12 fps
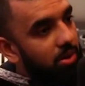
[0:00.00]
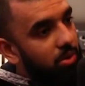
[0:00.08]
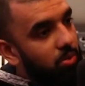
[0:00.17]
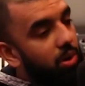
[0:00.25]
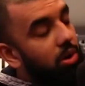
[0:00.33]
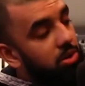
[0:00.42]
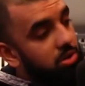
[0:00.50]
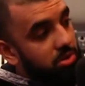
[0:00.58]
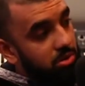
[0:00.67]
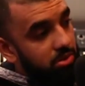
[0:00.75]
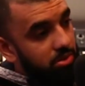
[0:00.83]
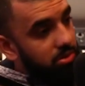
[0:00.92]
whilst
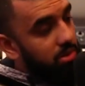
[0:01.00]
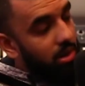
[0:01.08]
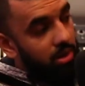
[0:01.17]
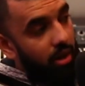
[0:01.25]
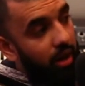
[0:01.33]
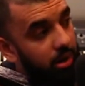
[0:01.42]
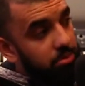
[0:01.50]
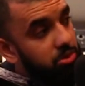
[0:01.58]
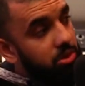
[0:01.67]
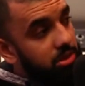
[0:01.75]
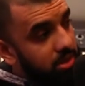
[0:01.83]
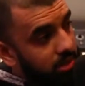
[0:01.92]
I come to
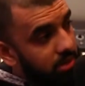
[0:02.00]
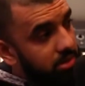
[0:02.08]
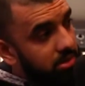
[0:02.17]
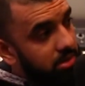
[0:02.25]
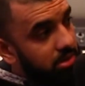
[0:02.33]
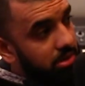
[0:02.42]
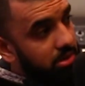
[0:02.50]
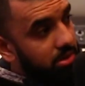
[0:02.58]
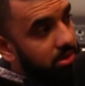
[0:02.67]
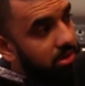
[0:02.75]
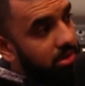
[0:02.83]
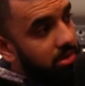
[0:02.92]
attend,
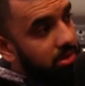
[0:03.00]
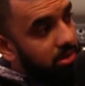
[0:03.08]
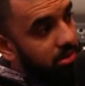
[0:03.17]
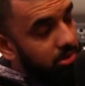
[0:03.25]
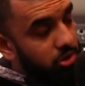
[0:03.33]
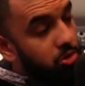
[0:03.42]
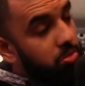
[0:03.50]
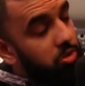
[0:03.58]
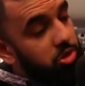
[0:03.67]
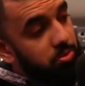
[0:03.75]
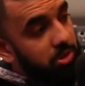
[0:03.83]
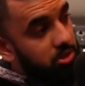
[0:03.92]
show my
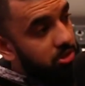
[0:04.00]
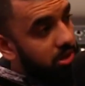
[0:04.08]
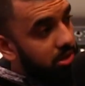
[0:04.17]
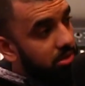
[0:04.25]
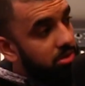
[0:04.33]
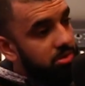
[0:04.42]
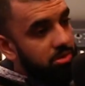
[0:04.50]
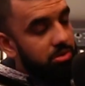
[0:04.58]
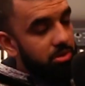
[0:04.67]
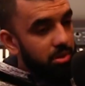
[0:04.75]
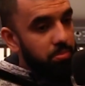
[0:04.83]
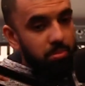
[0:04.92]
respect to your house,
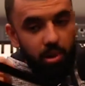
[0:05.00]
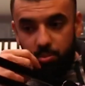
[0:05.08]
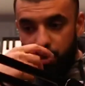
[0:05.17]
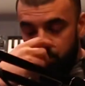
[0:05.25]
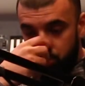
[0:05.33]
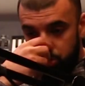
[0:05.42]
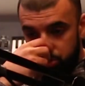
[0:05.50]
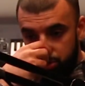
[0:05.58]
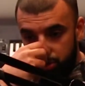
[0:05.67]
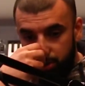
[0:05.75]
my mum was...